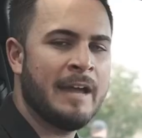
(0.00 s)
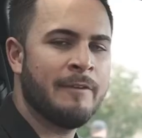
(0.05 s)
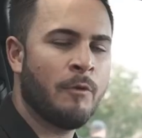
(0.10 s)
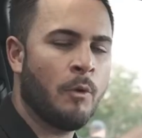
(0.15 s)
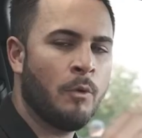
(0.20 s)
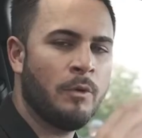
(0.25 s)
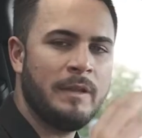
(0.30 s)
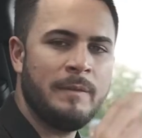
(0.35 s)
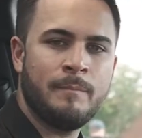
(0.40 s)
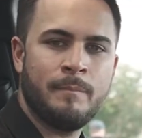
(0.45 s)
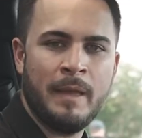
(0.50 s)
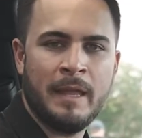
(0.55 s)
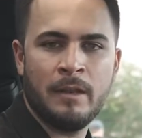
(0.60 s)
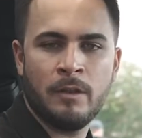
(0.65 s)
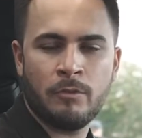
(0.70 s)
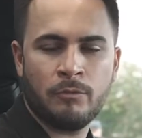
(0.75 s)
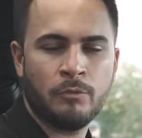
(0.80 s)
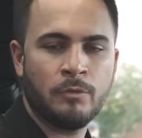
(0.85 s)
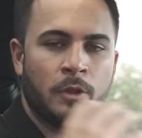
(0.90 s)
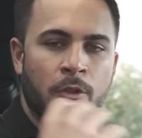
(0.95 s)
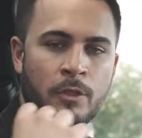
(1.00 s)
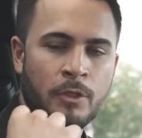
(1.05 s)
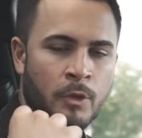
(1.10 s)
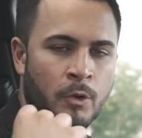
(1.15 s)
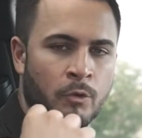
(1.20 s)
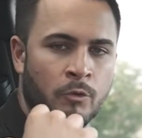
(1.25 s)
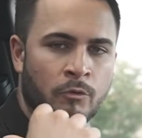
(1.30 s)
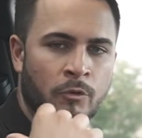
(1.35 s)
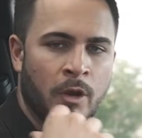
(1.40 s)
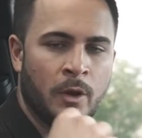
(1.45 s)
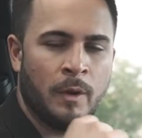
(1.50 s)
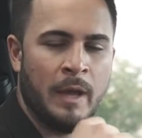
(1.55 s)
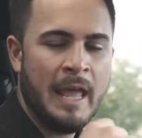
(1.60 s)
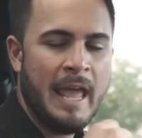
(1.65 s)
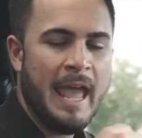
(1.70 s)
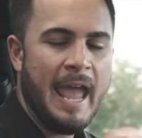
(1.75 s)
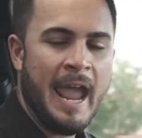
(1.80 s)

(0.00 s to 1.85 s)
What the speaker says: I've already been through the third row